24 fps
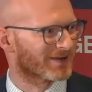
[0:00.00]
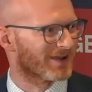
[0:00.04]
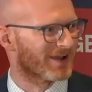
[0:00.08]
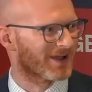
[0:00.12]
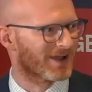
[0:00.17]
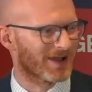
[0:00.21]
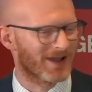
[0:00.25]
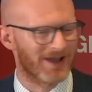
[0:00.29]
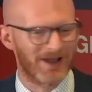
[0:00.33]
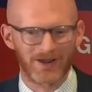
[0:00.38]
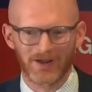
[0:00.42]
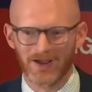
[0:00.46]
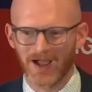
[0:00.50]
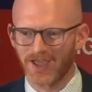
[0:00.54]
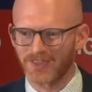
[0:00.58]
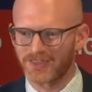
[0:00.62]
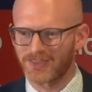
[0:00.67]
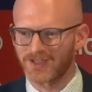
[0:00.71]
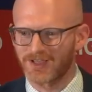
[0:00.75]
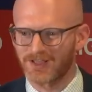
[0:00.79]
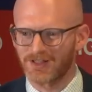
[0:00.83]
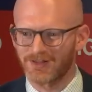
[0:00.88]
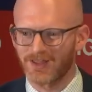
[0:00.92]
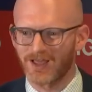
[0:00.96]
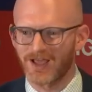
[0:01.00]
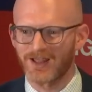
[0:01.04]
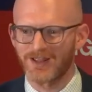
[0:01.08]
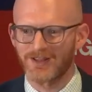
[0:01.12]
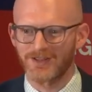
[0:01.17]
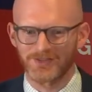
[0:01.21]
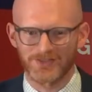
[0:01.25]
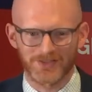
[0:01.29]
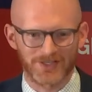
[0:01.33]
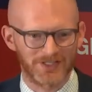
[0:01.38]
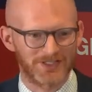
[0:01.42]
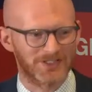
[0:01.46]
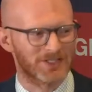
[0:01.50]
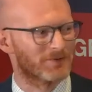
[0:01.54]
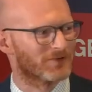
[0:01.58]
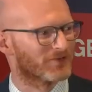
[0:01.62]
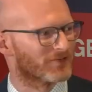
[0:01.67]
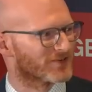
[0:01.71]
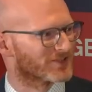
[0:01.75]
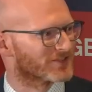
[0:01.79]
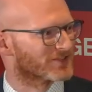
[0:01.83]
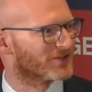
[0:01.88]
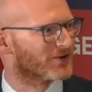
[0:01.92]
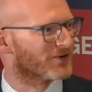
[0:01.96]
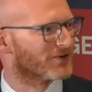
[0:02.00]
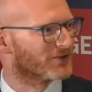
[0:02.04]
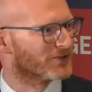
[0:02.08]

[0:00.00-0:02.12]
I think some of us know